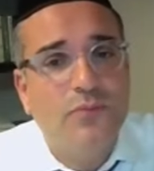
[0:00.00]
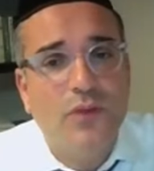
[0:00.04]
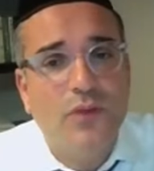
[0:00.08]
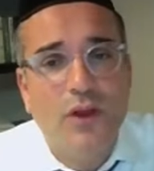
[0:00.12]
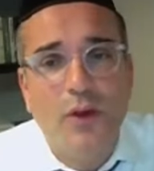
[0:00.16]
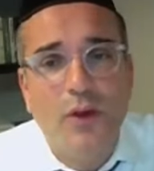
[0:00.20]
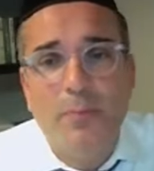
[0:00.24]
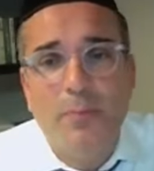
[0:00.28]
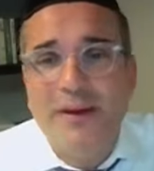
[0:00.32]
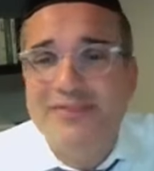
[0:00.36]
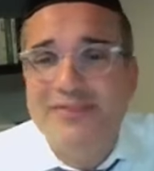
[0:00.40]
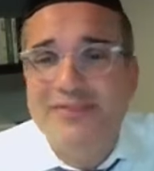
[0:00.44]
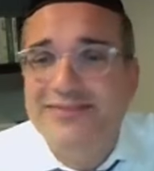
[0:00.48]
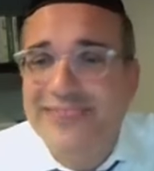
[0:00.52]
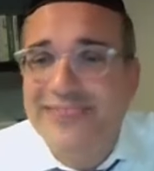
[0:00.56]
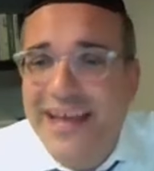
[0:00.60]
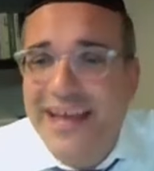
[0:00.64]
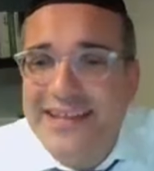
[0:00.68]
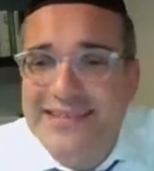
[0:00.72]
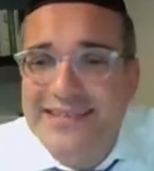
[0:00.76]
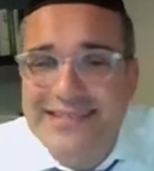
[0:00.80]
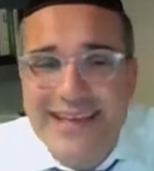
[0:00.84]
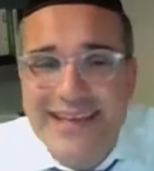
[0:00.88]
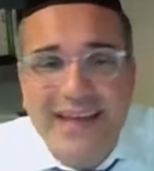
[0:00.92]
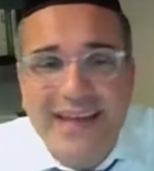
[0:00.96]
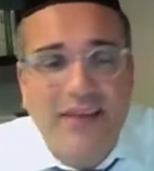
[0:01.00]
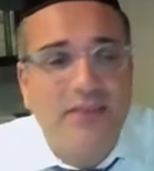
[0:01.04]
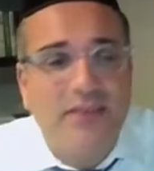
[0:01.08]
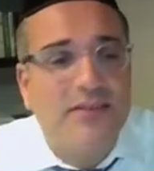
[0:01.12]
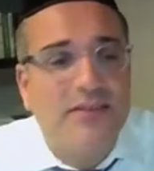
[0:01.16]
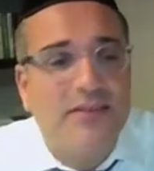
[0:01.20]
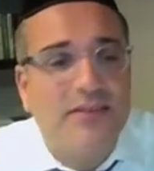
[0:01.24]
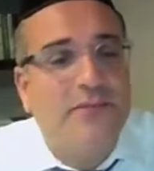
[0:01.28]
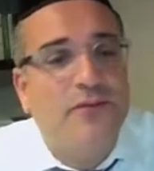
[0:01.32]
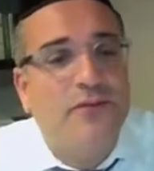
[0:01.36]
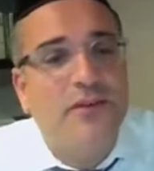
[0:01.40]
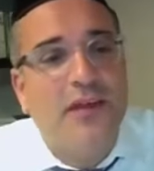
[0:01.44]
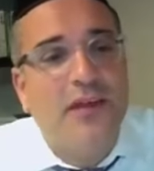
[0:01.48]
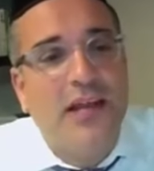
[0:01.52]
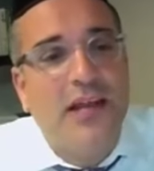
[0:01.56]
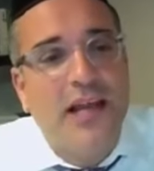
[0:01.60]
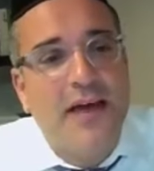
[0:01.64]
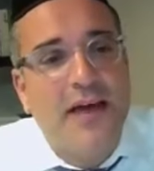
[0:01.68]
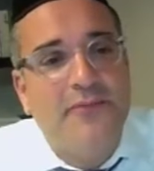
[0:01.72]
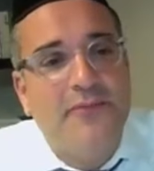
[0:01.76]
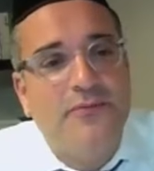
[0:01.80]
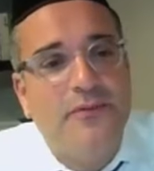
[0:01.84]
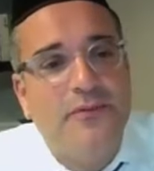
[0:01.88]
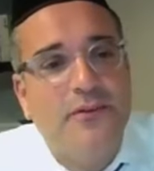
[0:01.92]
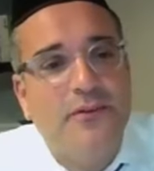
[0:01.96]
About 10 seconds after they
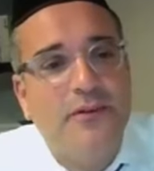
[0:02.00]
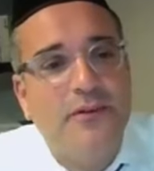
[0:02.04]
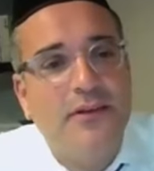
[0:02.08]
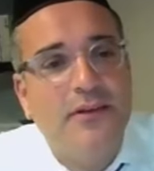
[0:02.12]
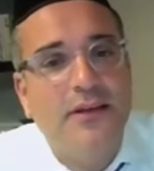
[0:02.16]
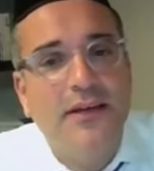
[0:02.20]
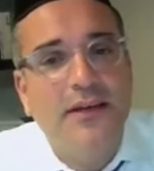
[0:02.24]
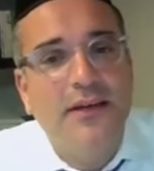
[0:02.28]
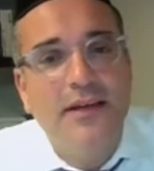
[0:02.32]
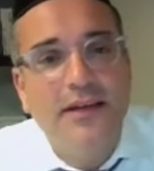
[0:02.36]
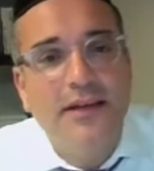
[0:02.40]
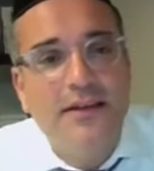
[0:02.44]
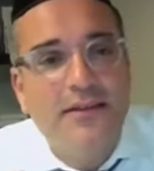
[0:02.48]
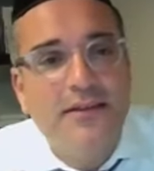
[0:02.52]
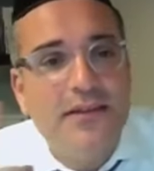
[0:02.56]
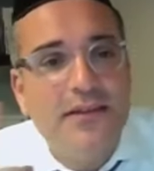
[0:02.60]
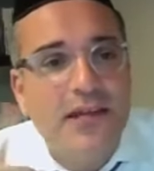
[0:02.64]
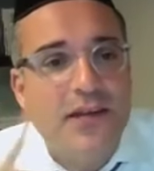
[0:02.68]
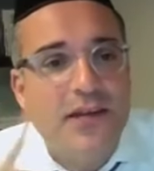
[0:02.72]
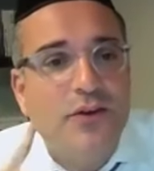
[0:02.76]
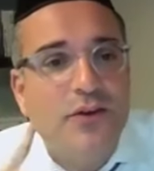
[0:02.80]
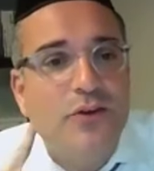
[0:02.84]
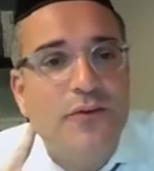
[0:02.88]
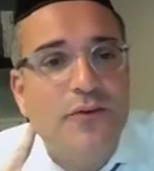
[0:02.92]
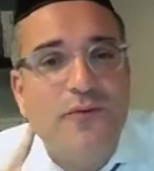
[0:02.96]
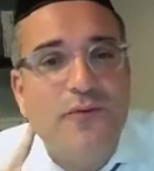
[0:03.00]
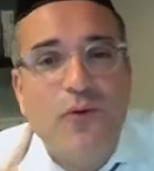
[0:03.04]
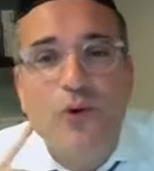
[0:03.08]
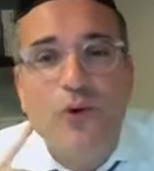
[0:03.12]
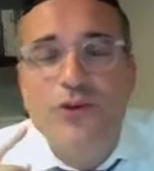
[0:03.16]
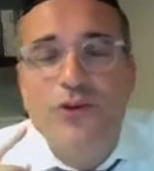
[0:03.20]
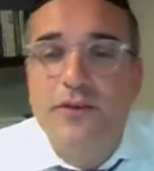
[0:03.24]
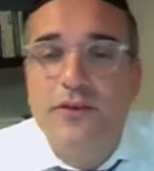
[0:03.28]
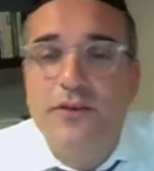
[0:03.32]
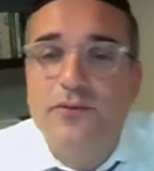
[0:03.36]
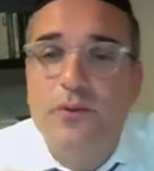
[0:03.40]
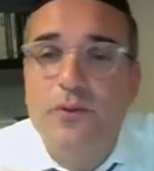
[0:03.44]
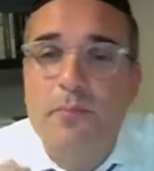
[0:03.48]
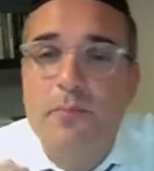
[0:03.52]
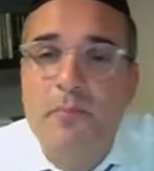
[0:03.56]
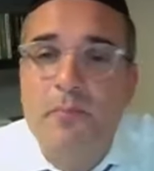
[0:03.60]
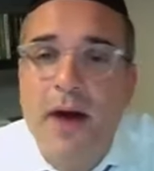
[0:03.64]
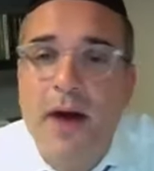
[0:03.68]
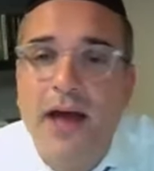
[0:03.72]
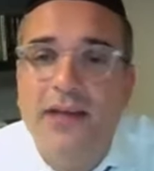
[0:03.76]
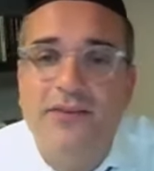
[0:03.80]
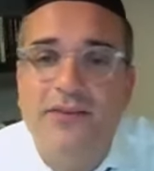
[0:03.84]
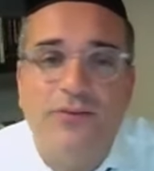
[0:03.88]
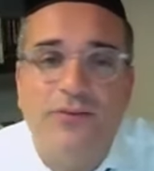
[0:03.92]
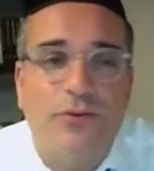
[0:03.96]
left, to hear the voice of the
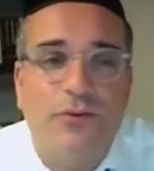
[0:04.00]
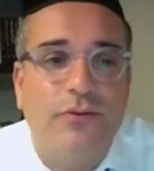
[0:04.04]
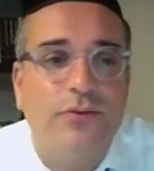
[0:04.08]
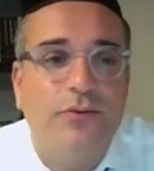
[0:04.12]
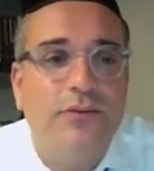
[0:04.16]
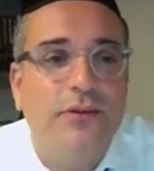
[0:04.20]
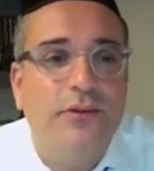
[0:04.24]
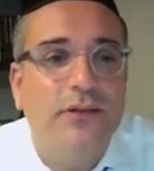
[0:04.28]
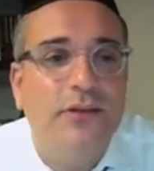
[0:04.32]
miser.